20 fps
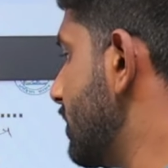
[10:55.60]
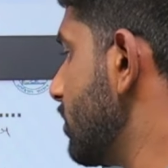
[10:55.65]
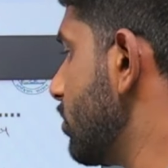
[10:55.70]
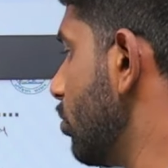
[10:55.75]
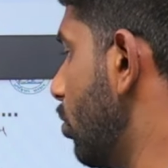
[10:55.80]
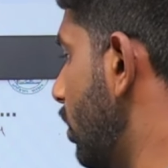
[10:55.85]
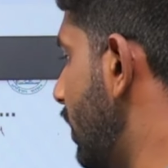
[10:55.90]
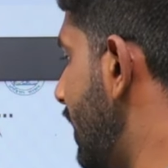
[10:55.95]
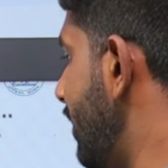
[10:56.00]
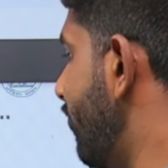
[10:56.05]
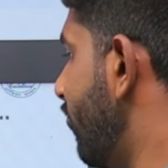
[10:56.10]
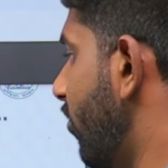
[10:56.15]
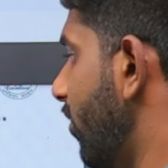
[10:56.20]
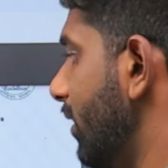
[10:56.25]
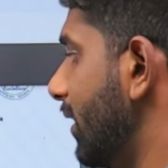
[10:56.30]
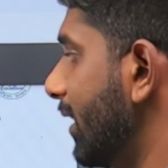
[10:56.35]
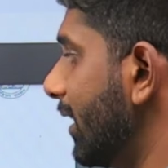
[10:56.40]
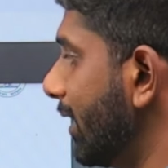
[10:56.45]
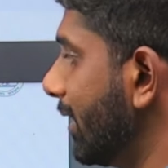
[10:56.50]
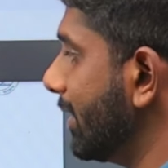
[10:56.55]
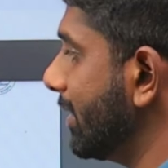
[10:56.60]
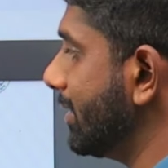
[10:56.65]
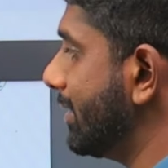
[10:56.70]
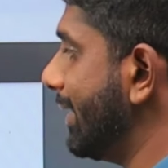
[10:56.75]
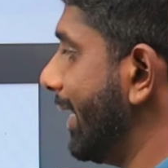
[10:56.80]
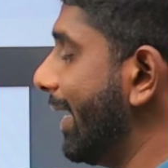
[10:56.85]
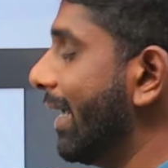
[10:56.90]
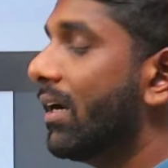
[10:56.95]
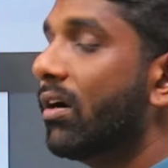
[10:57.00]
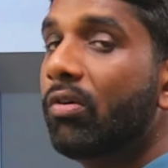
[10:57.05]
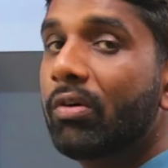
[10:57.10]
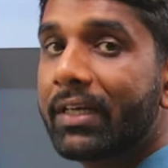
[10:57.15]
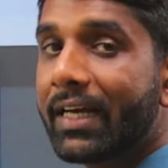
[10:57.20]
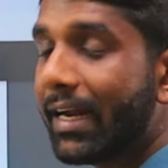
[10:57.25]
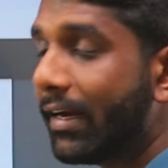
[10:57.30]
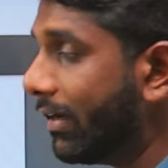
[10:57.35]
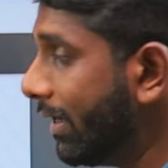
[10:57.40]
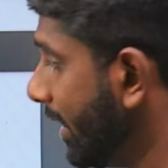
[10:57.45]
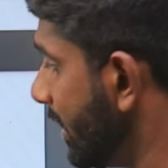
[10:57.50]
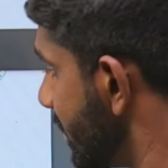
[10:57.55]
only for the second round
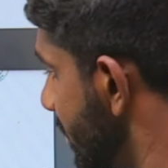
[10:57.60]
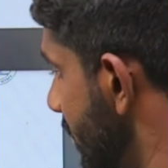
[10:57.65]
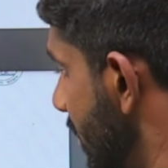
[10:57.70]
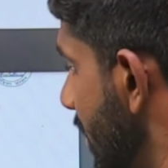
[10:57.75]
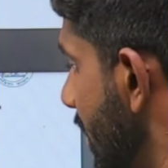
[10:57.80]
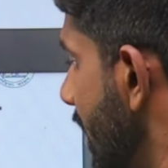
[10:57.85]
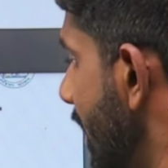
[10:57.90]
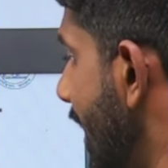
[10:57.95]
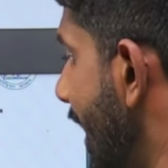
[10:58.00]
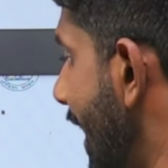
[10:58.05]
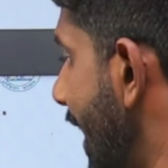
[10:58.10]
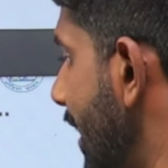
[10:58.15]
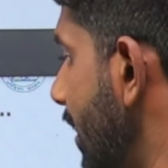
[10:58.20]
candidates. And